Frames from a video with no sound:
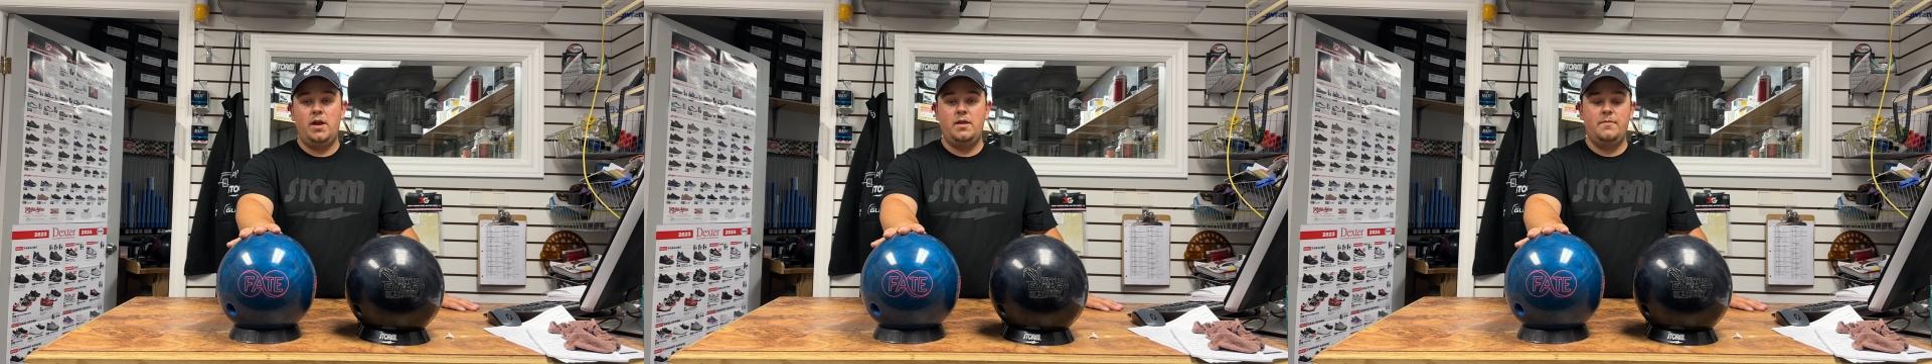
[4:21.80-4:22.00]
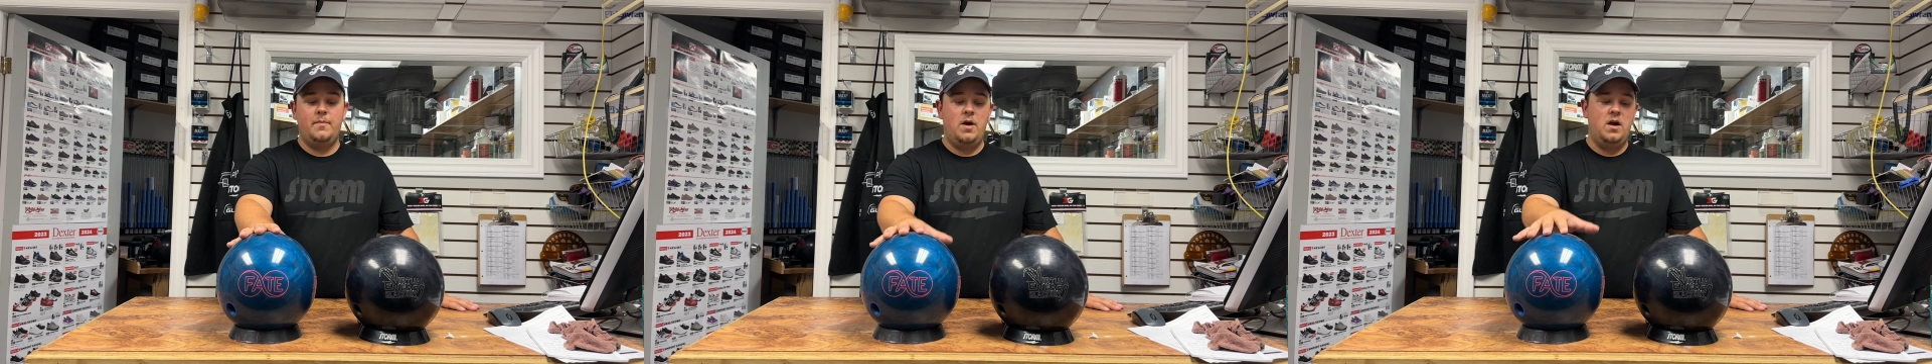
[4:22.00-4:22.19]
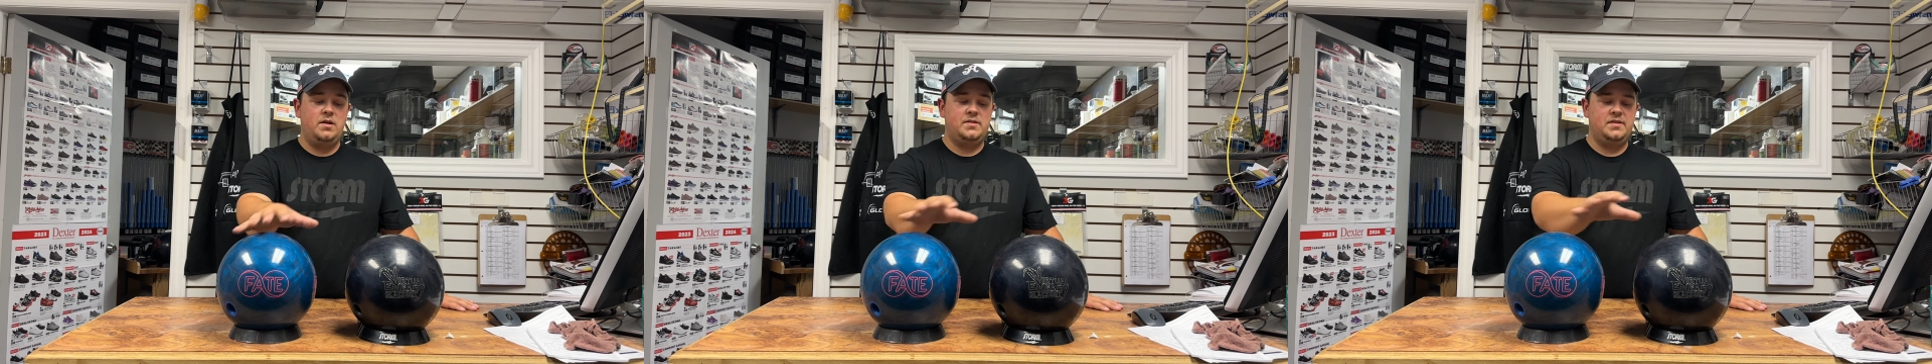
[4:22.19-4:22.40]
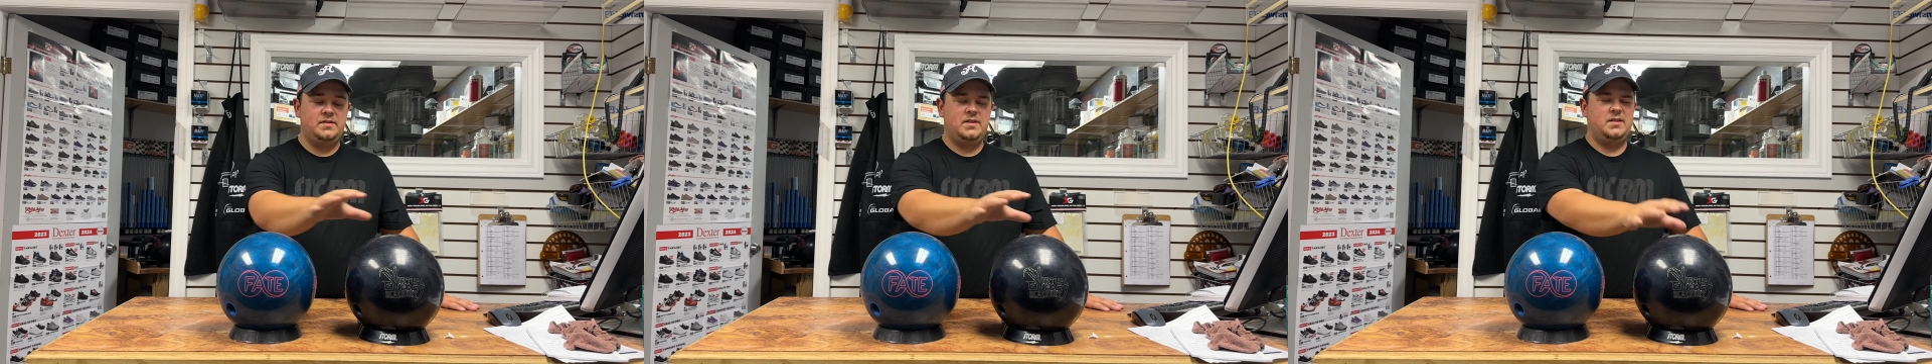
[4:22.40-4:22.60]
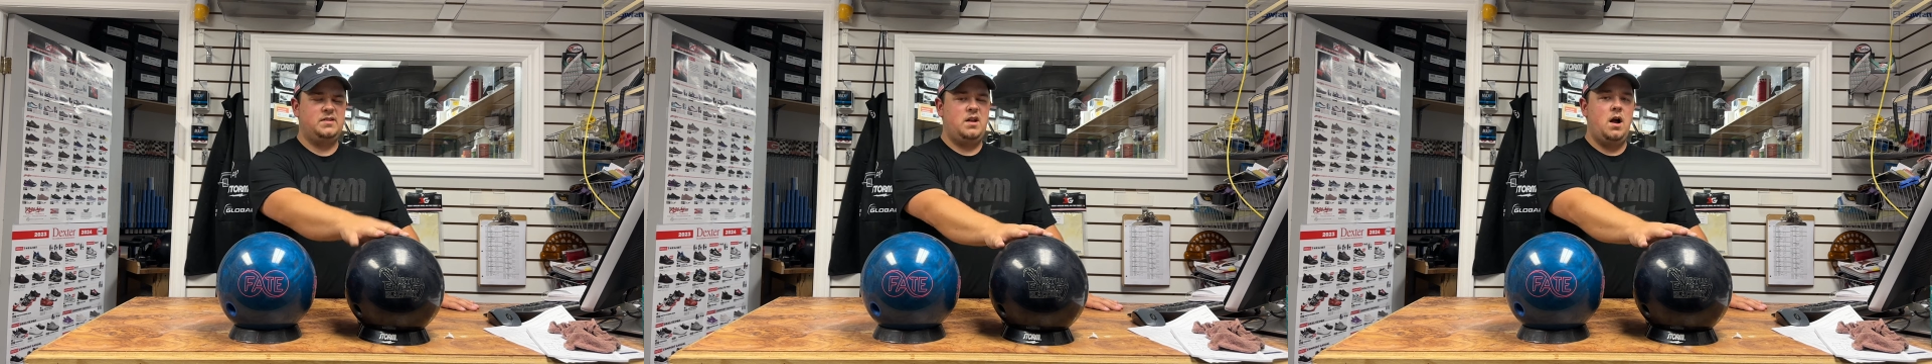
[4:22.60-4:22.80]
out of the box. This
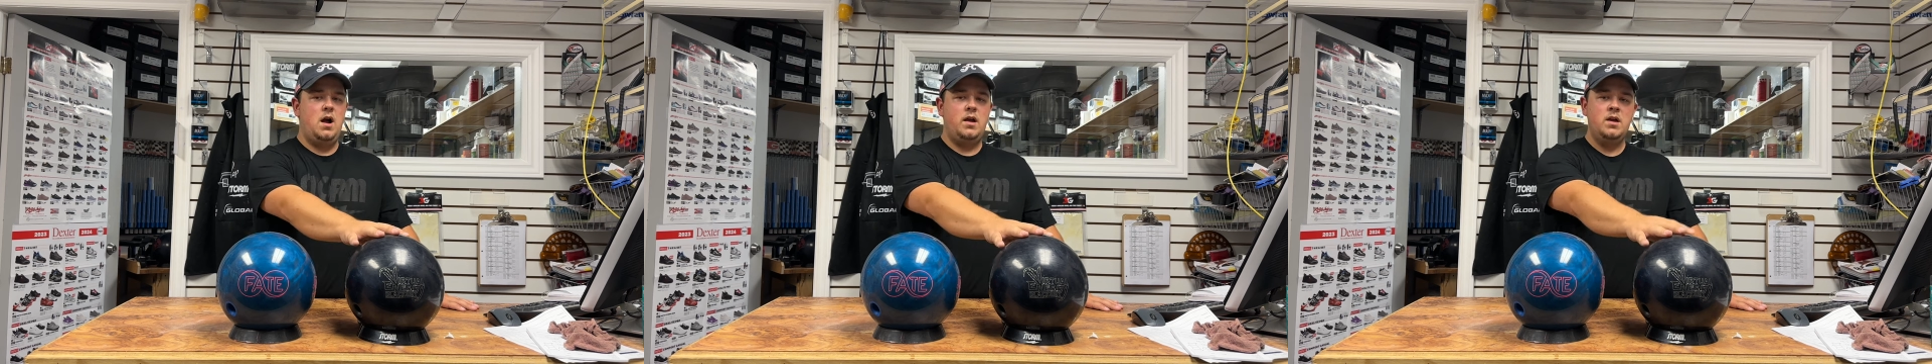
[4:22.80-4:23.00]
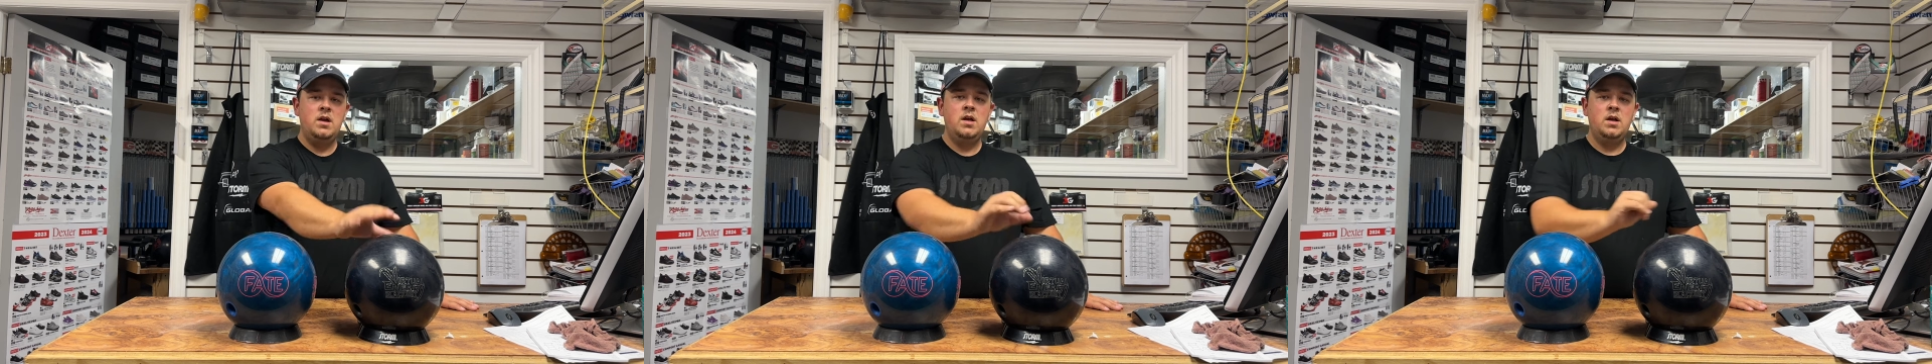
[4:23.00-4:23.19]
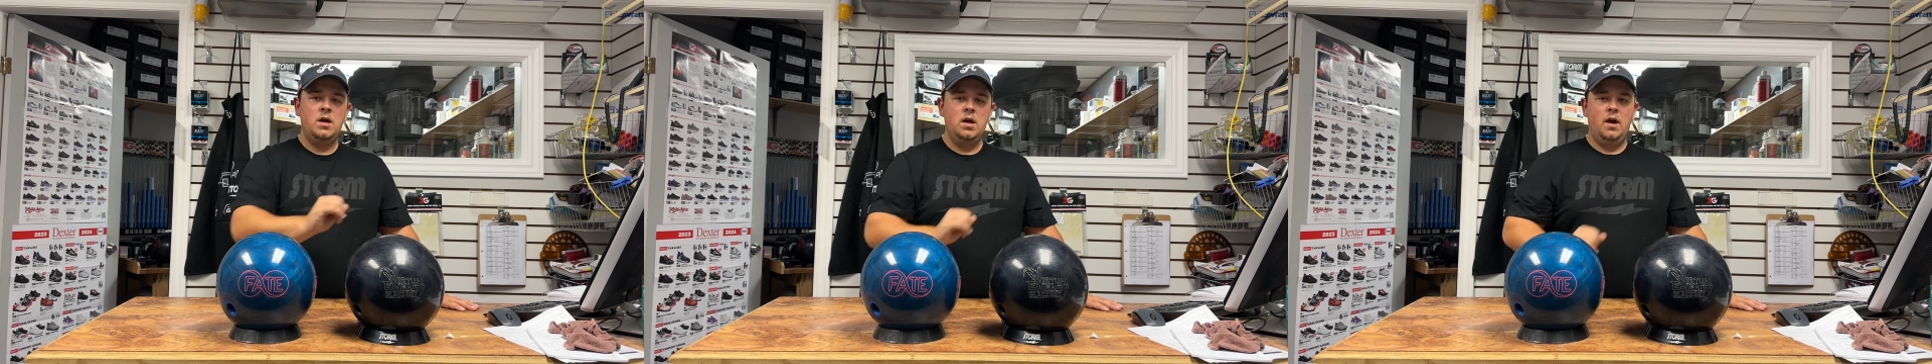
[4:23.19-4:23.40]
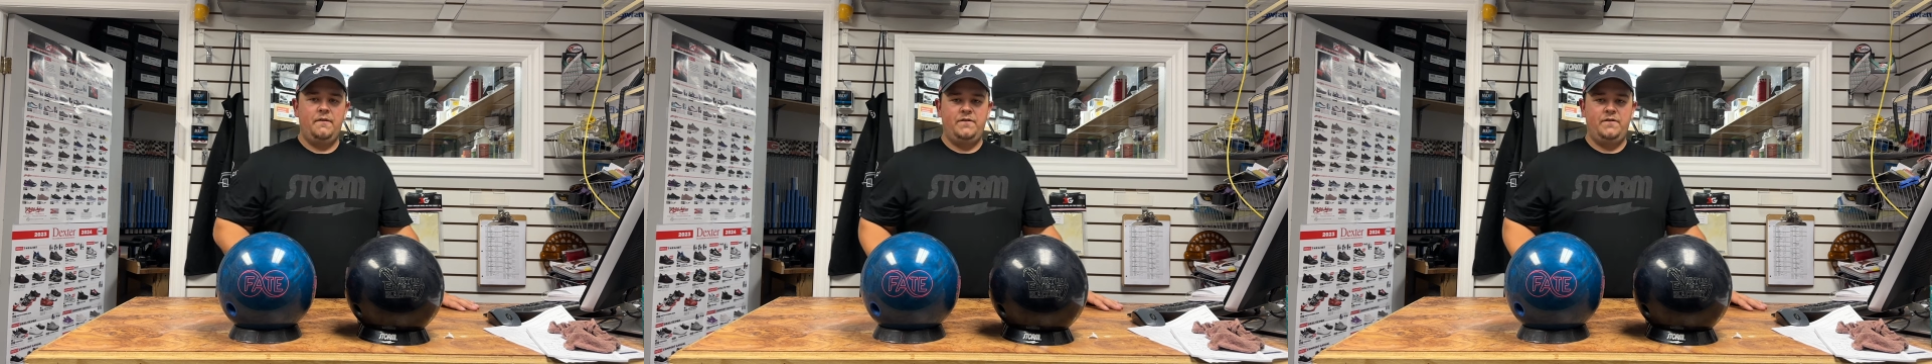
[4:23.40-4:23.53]
has got a